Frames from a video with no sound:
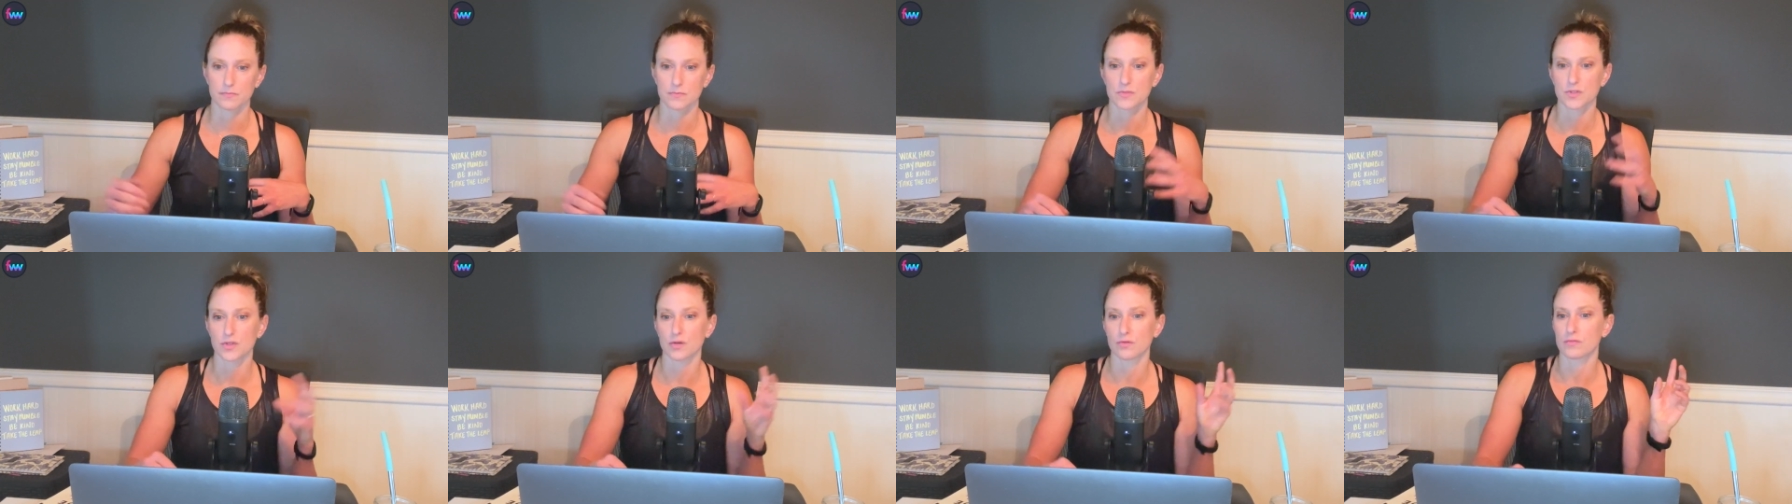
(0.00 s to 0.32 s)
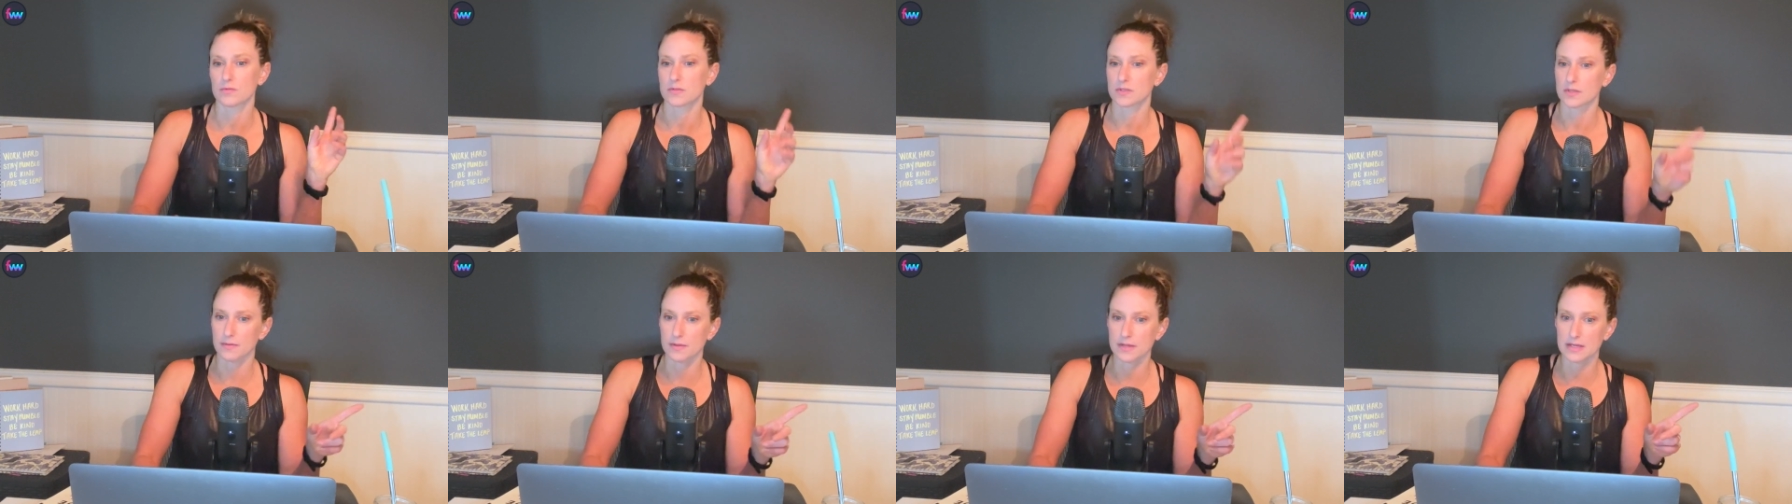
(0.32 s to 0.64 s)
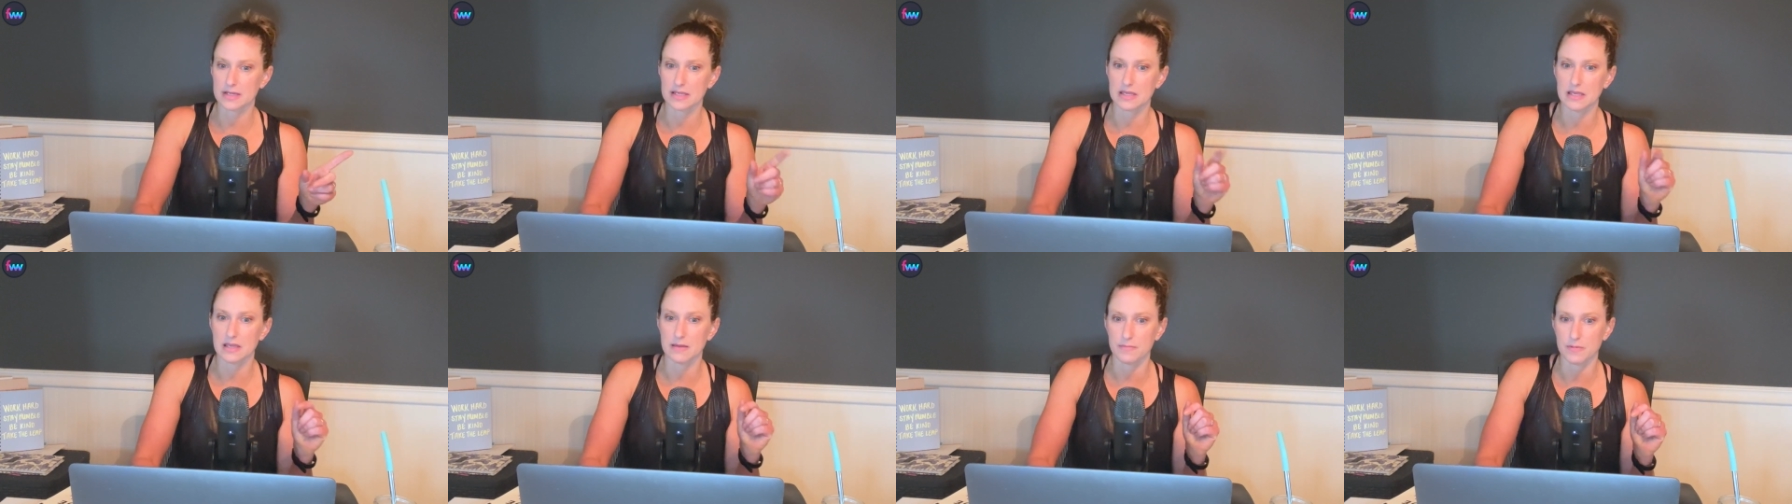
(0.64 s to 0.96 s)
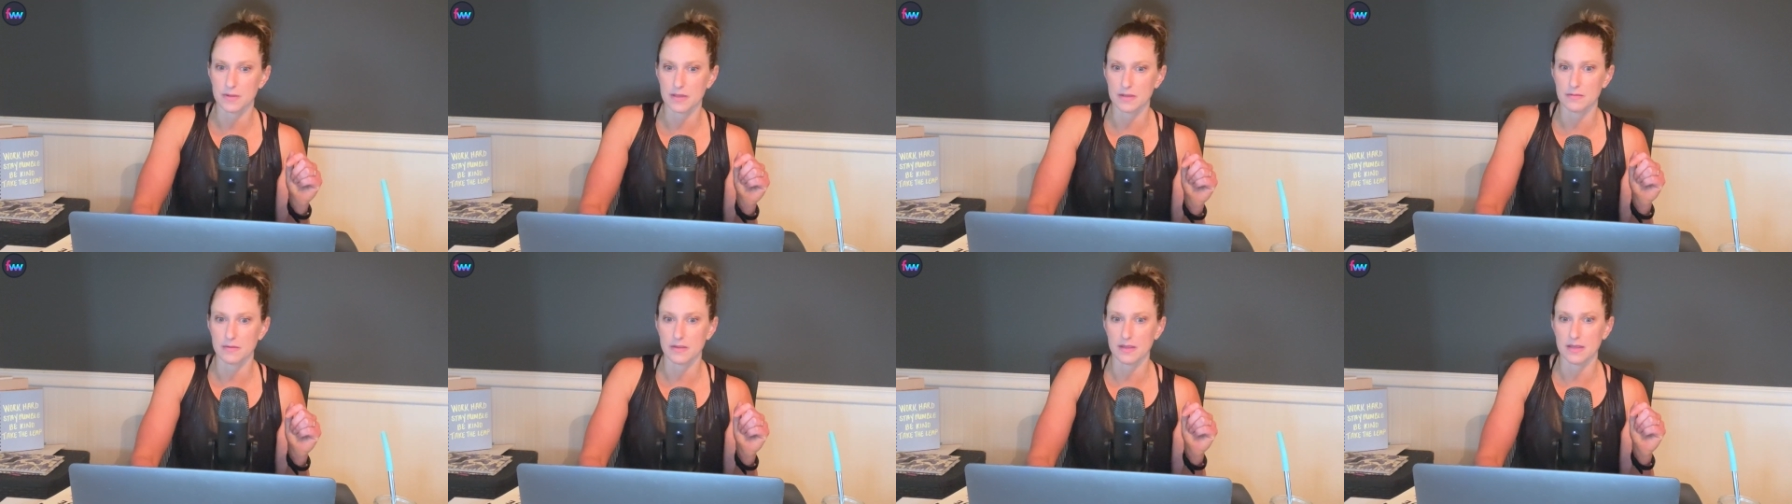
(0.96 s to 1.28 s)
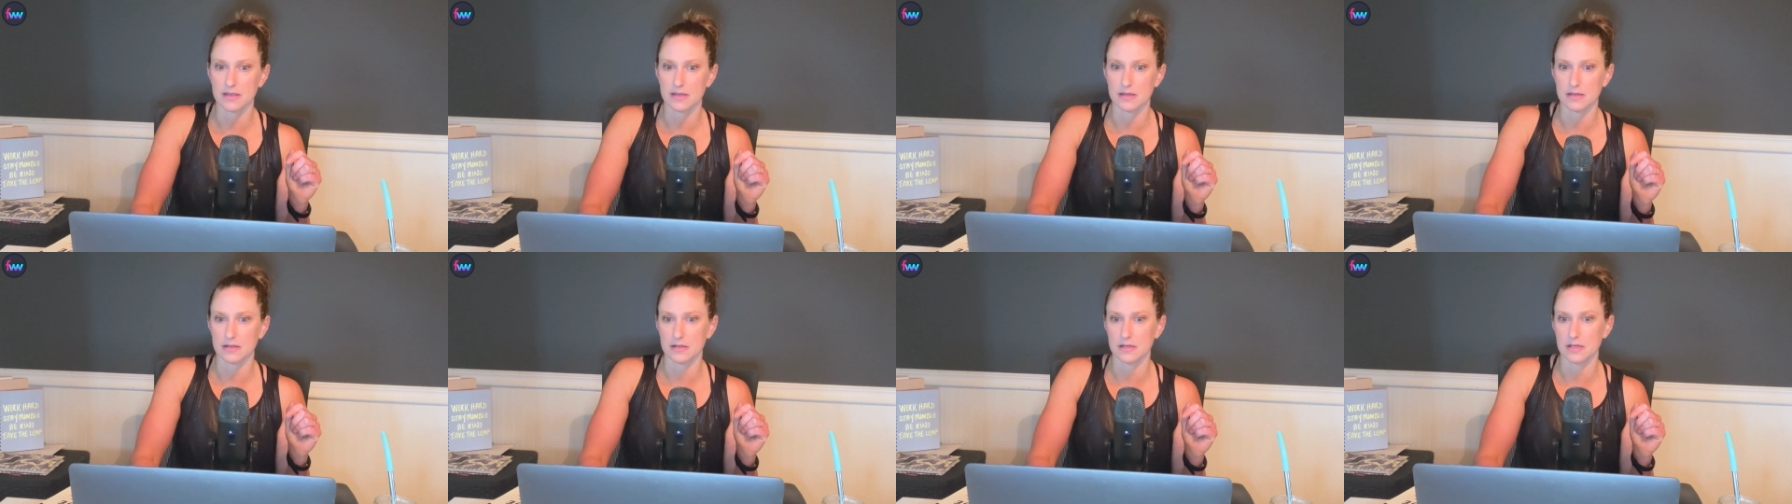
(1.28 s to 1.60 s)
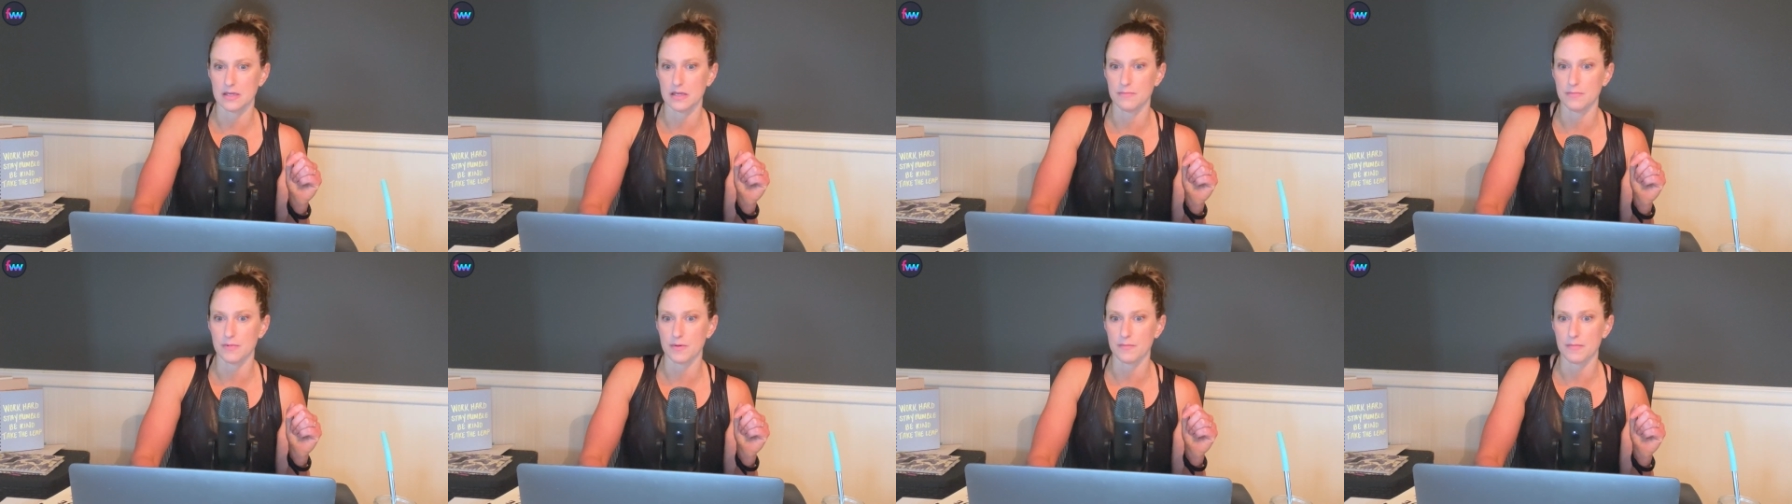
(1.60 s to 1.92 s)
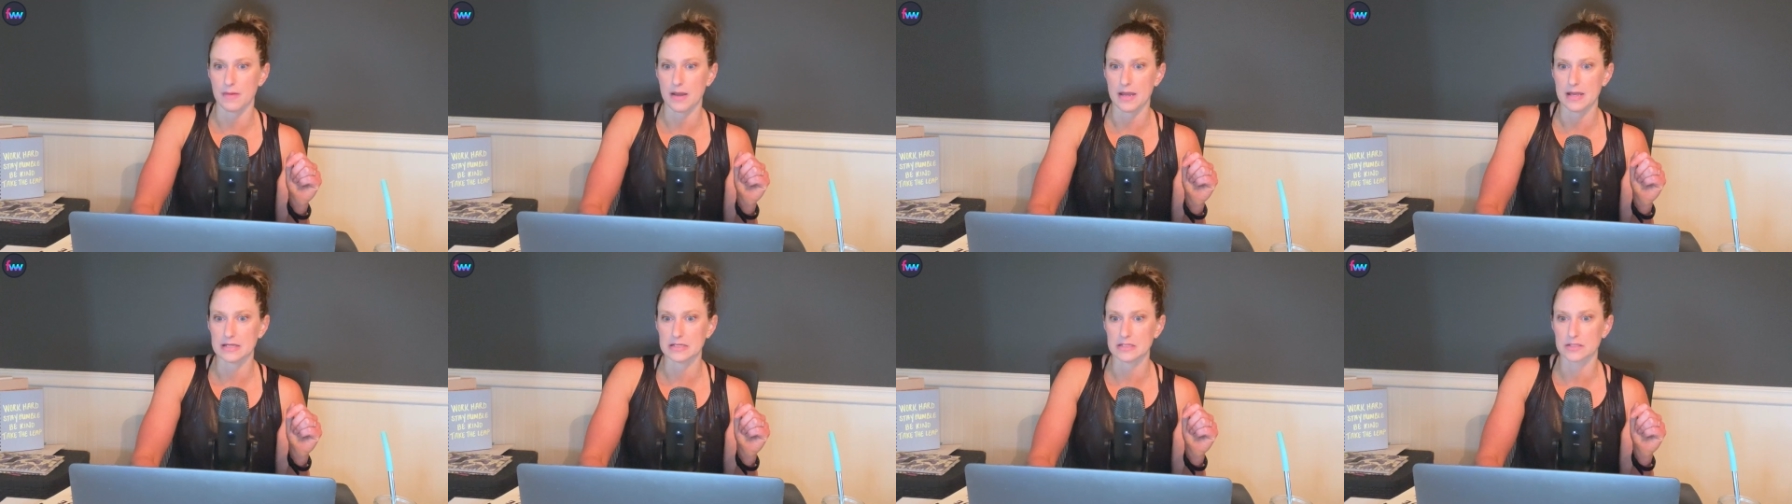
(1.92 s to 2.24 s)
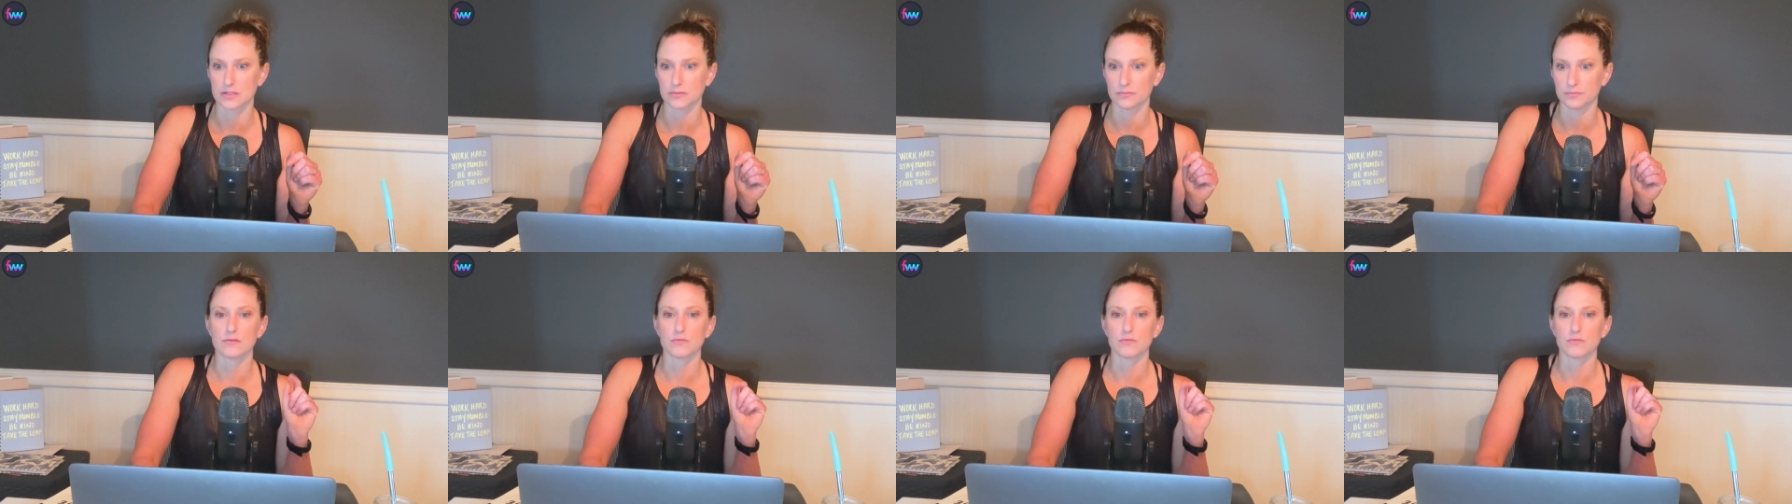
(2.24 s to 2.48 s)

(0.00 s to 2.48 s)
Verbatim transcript: So something to keep in eh, keep in mind.